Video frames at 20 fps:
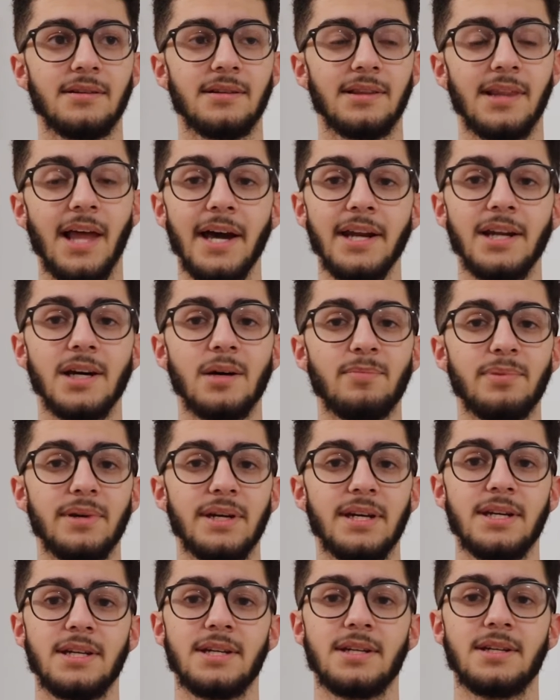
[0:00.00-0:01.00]
lineup
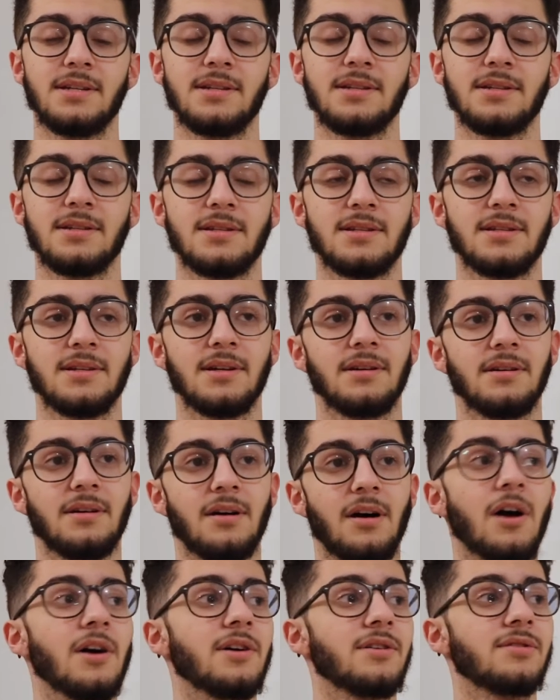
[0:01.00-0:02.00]
is
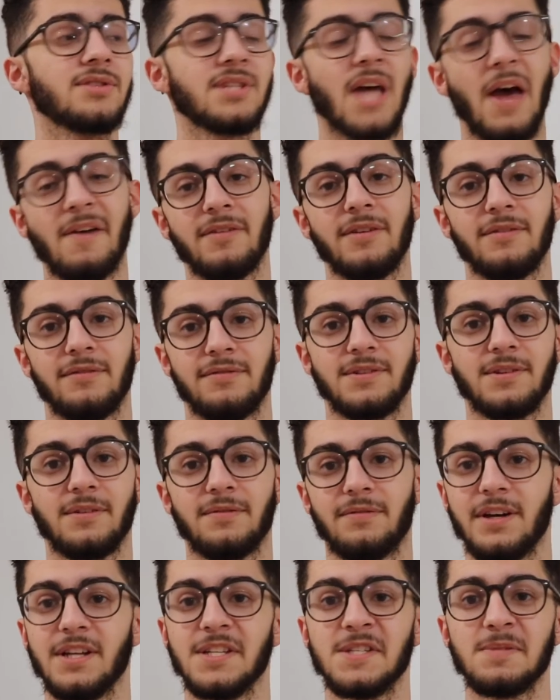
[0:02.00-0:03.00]
our 7th
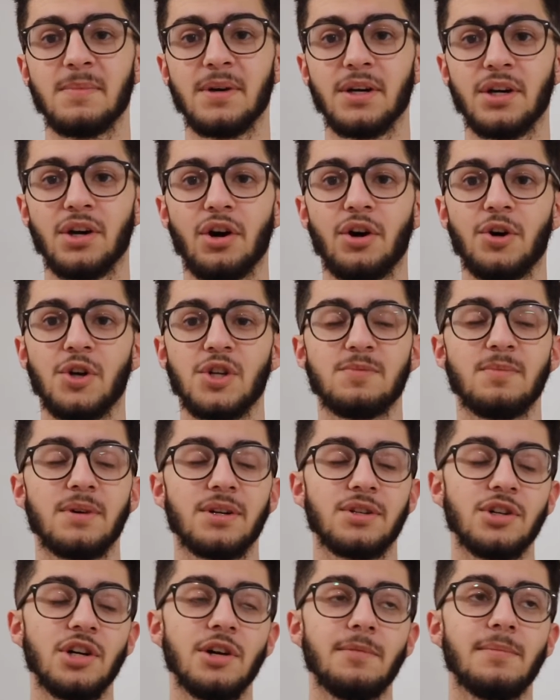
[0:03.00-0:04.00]
defenseman, Curtis
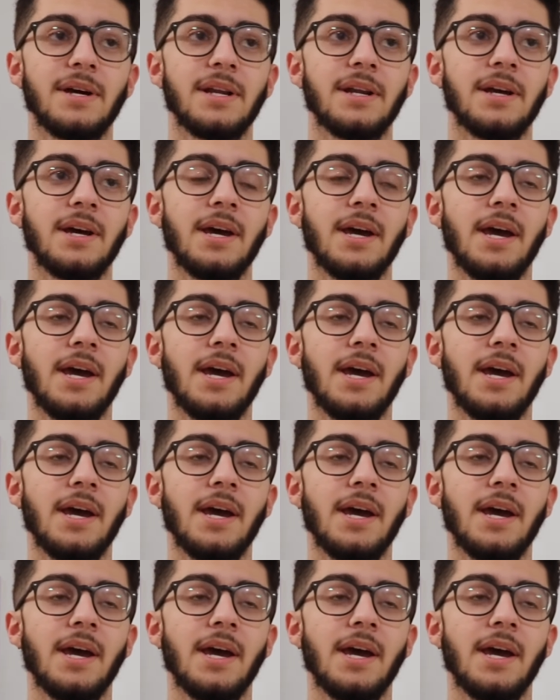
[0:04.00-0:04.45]
McDermott.